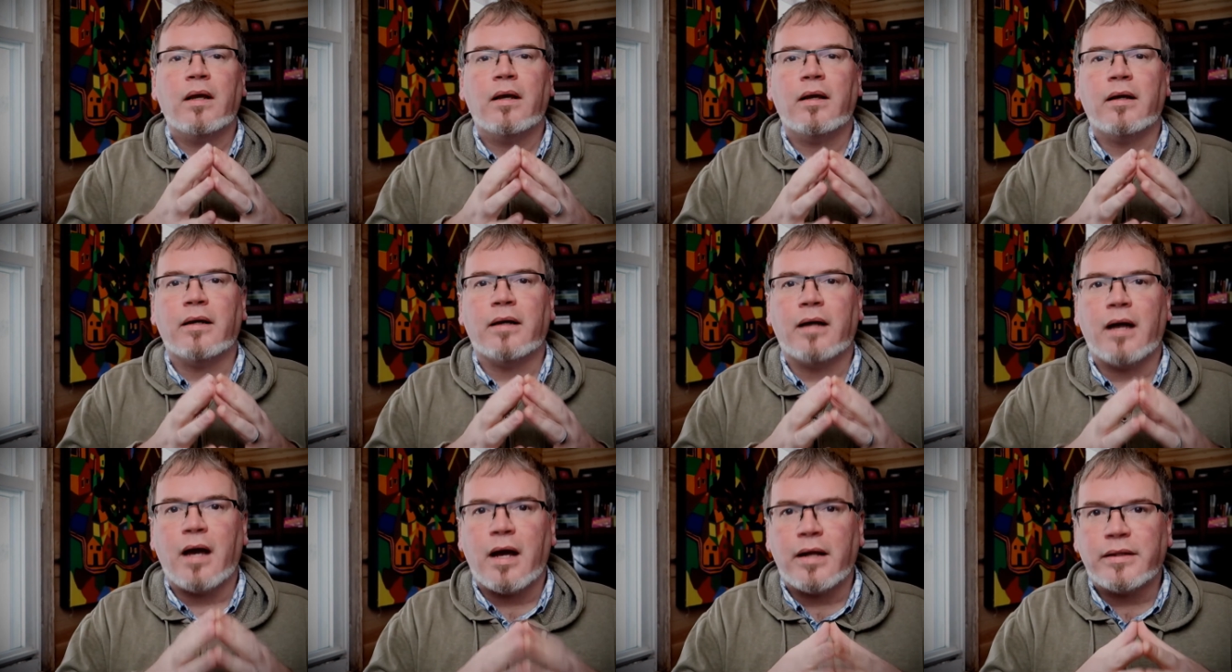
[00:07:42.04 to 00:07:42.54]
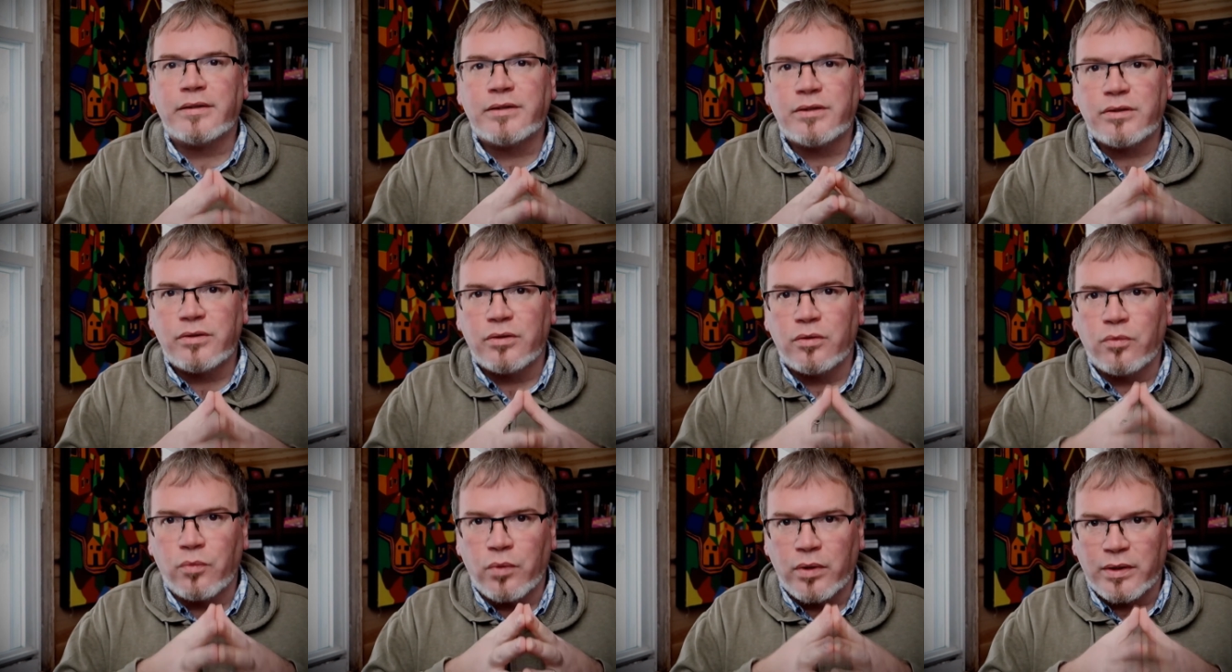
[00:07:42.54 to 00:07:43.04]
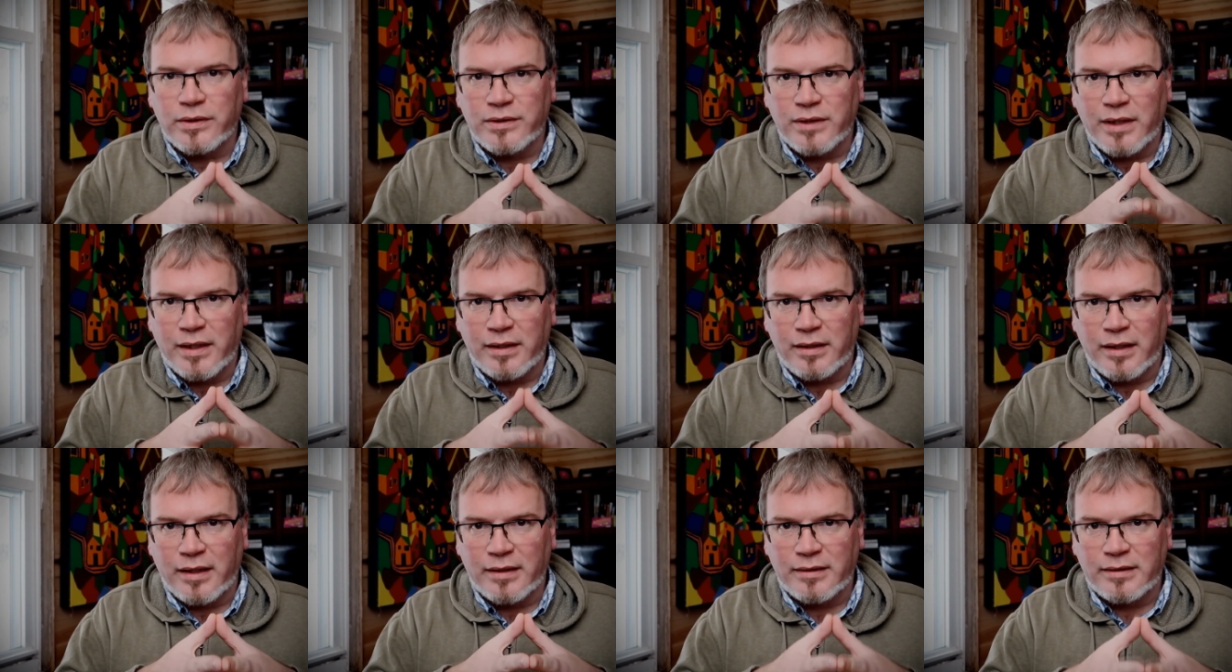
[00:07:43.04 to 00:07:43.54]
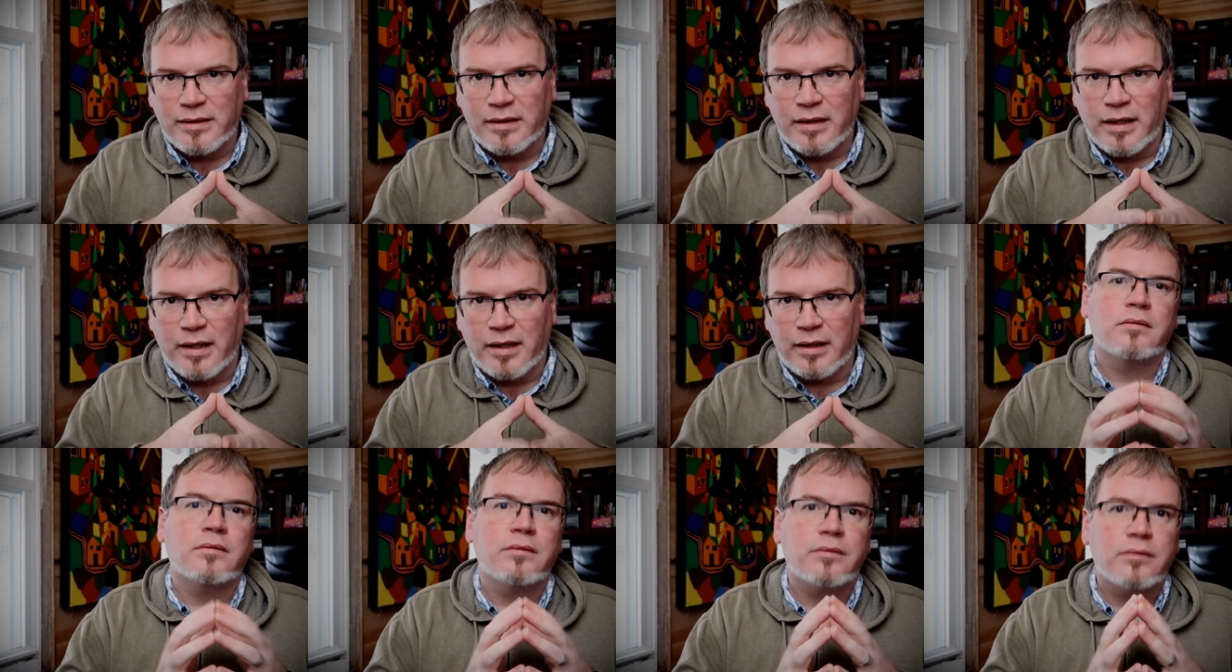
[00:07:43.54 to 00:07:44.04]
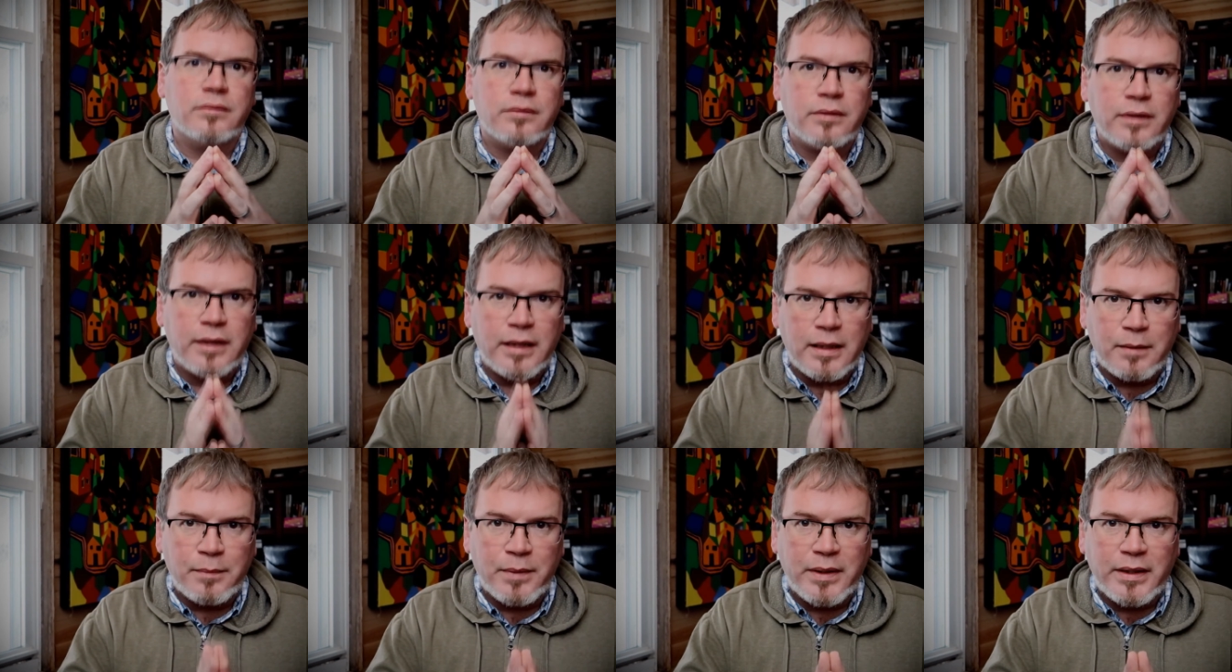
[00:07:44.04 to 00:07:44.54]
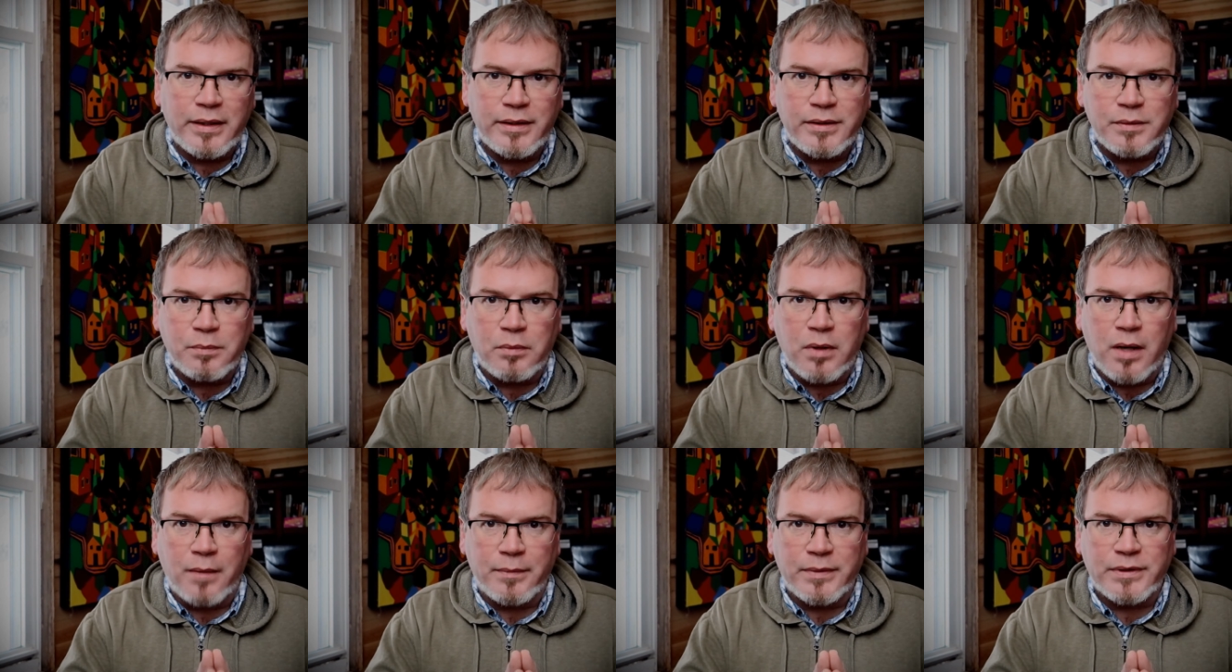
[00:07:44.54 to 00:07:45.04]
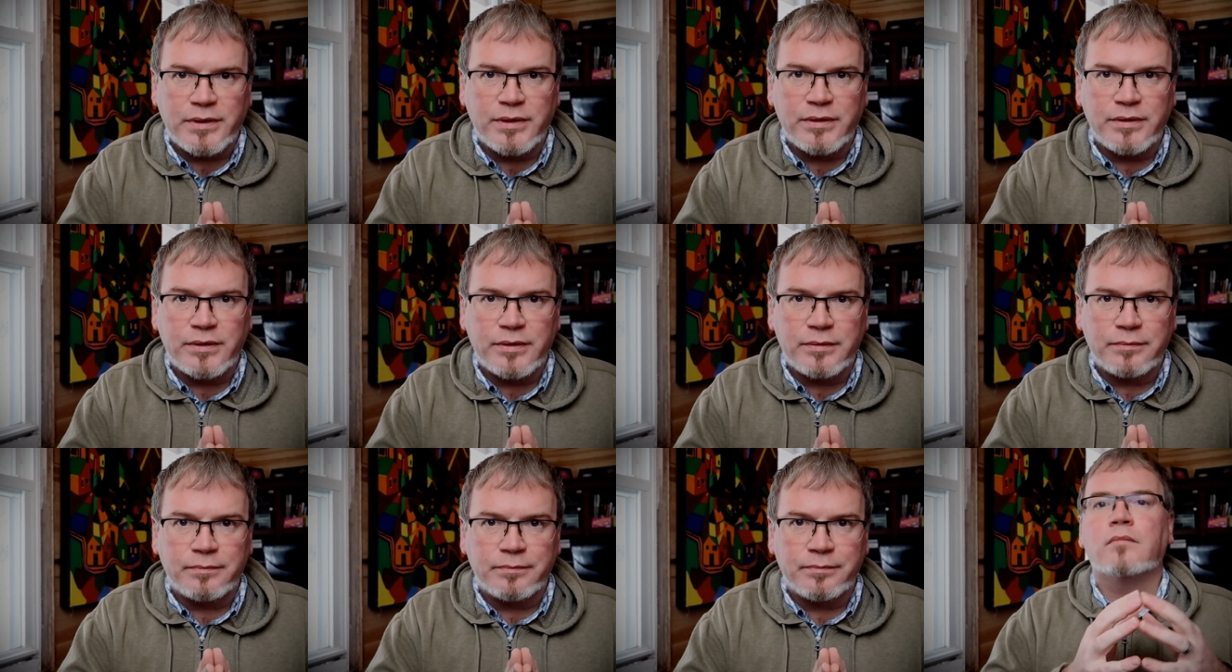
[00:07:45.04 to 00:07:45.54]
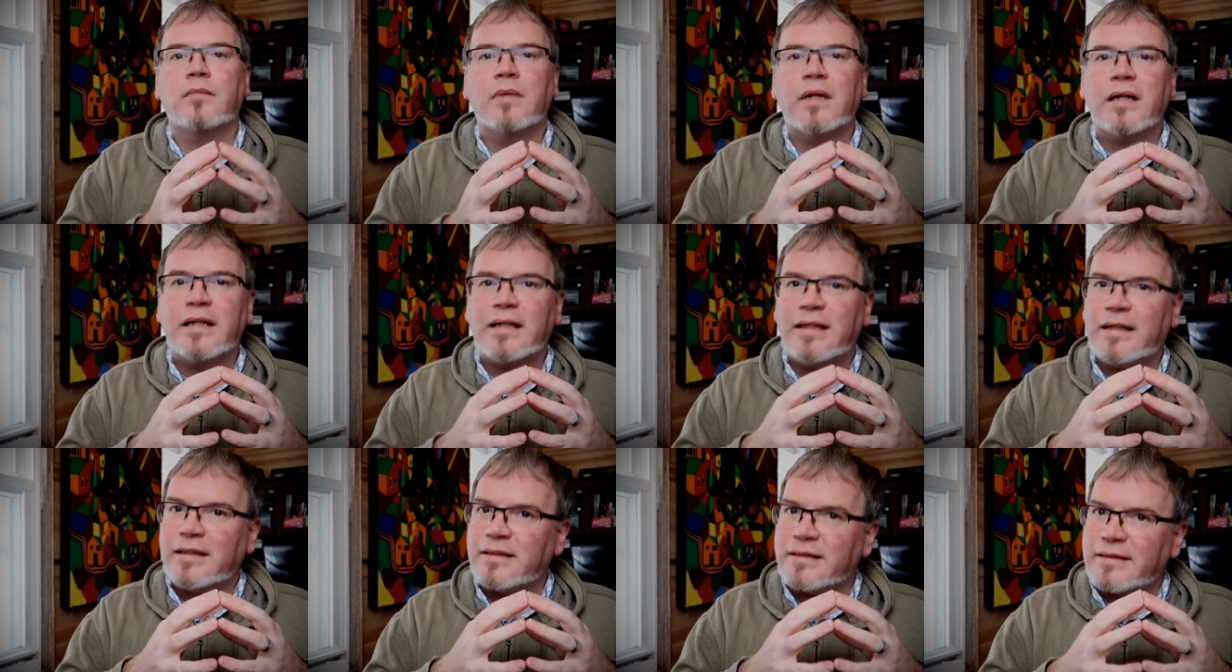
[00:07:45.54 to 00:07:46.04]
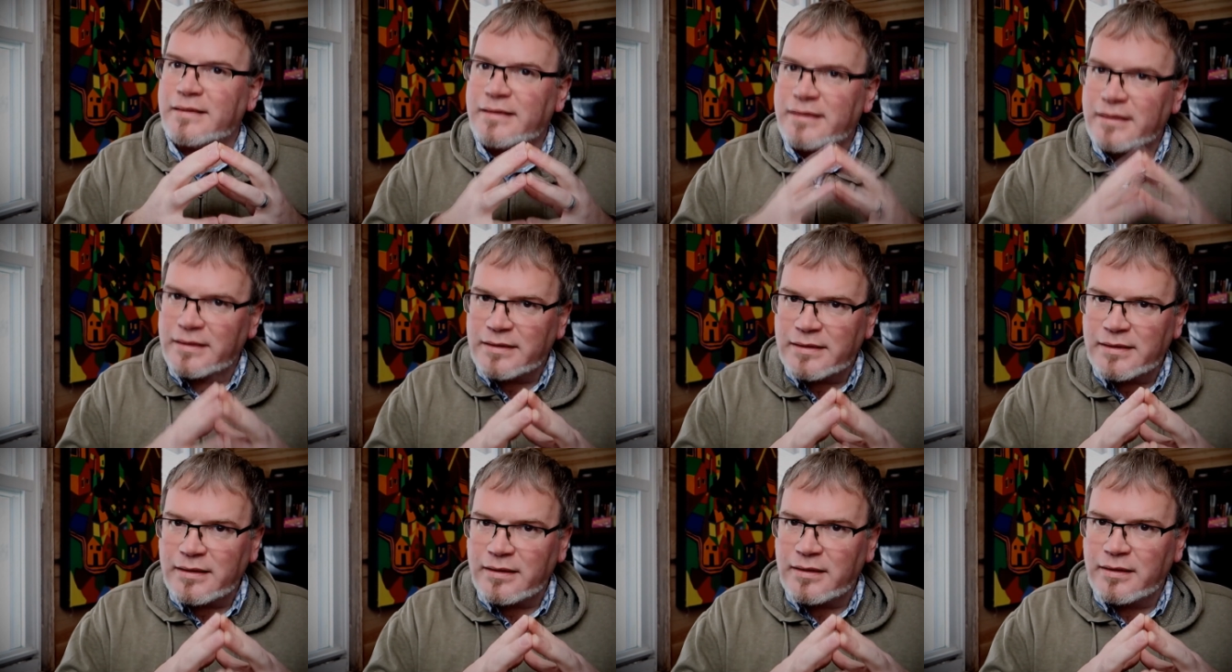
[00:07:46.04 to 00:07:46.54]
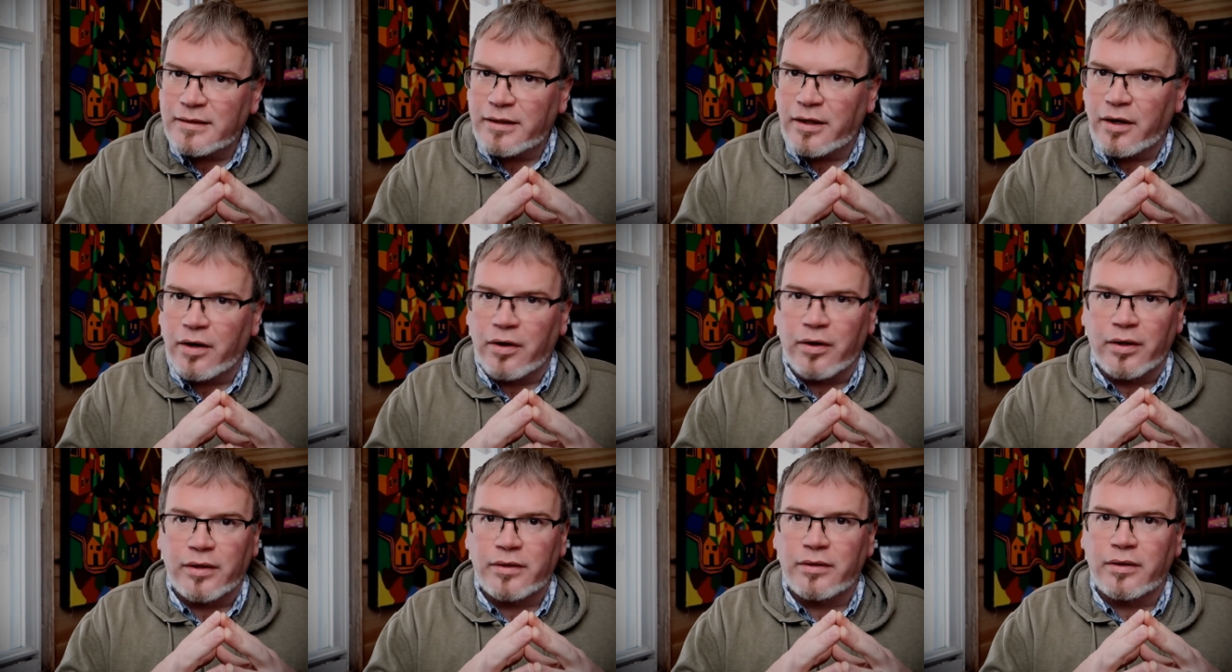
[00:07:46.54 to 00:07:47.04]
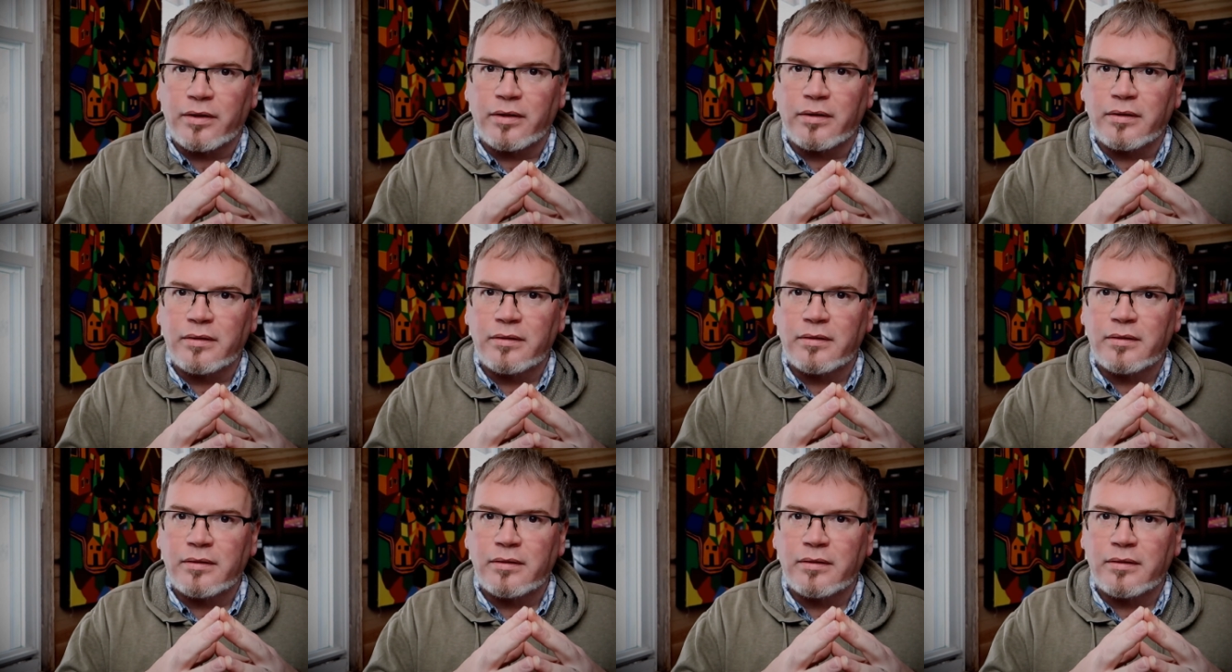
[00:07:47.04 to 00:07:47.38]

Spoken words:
And God still works like that today, keeping his promises, consistent in character,